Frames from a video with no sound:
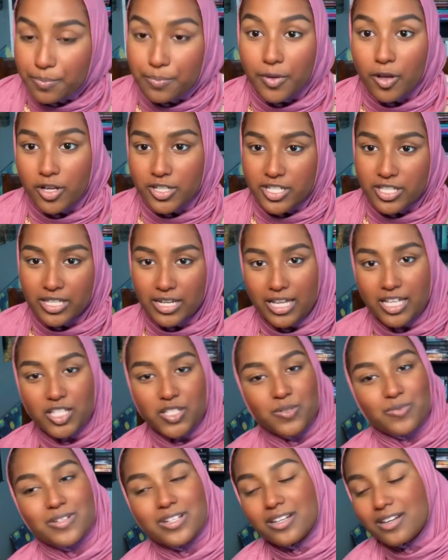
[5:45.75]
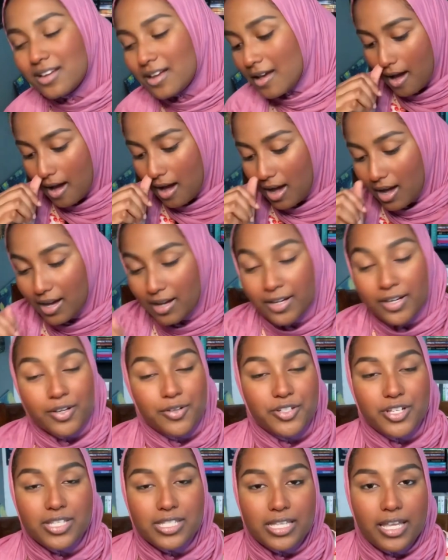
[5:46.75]
On to the next one. No,
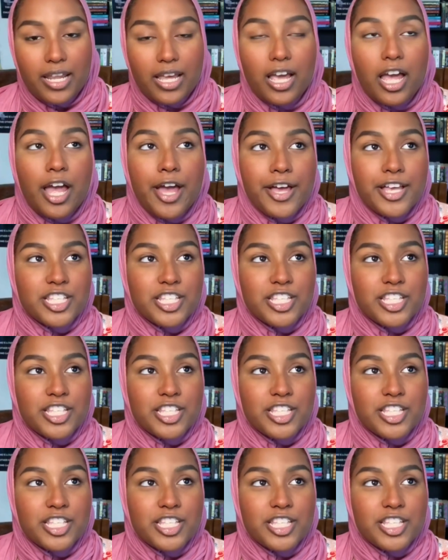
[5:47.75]
just kidding.